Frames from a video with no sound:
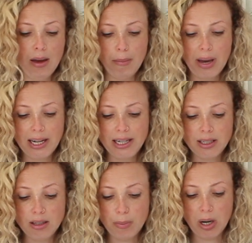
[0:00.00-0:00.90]
back
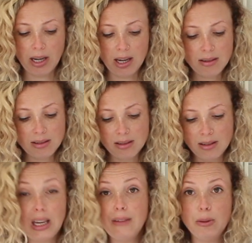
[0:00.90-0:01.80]
into the bucket,
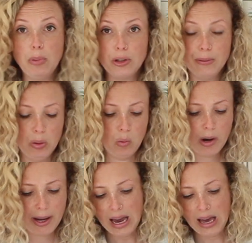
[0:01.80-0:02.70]
give the bottom a
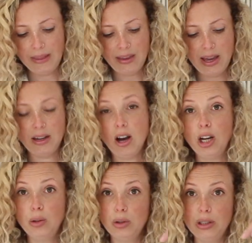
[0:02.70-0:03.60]
wipe, and then
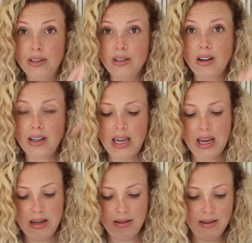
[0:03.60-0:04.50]
I will dunk
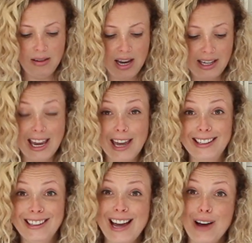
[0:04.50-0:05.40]
in
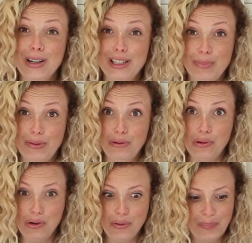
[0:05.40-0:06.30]
again how I did
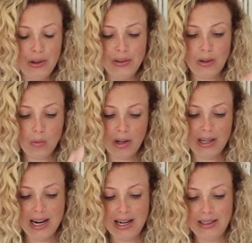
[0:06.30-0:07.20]
before, using one
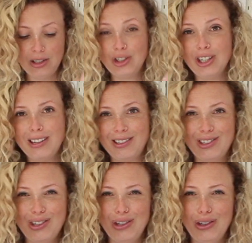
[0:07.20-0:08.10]
hand
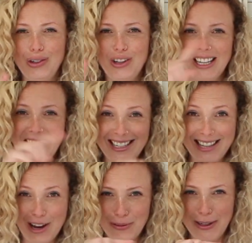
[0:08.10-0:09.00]
just to glaze
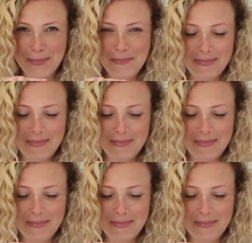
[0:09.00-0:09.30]
that rim.